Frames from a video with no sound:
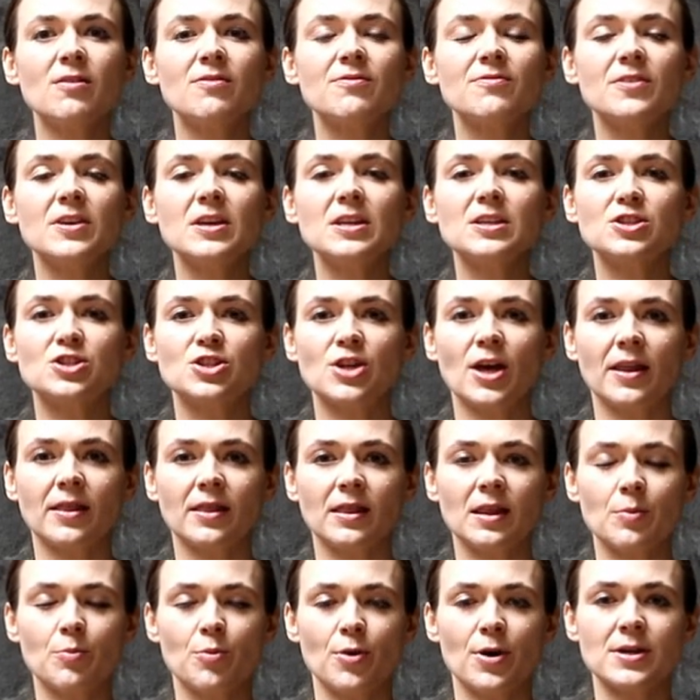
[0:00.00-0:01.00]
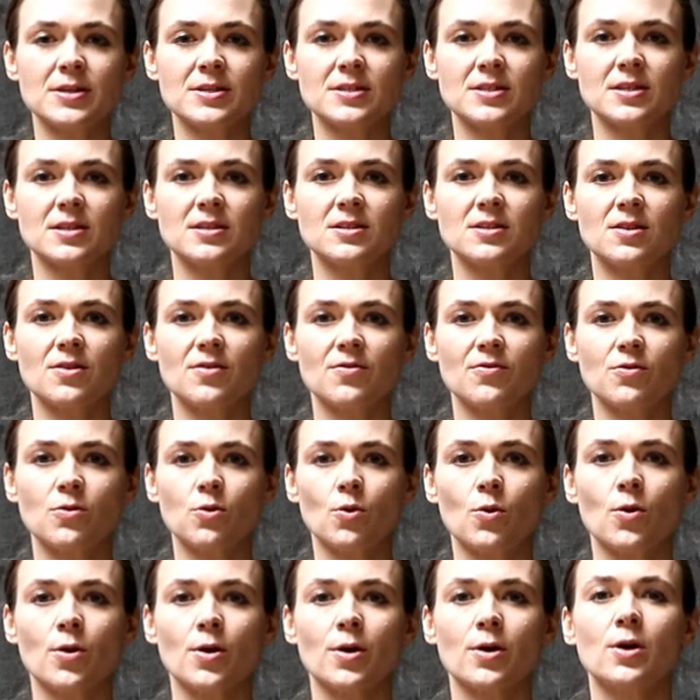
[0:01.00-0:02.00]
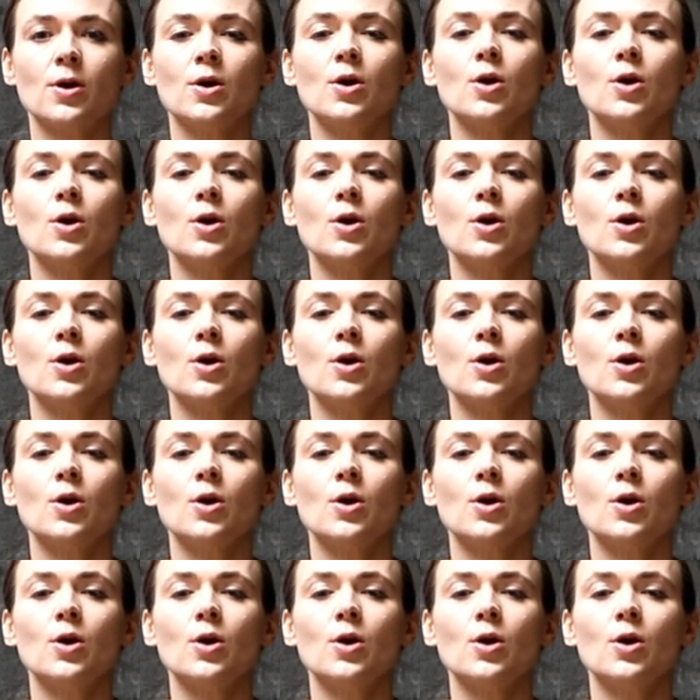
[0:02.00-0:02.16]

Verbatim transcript: feet gently pressed into the floor.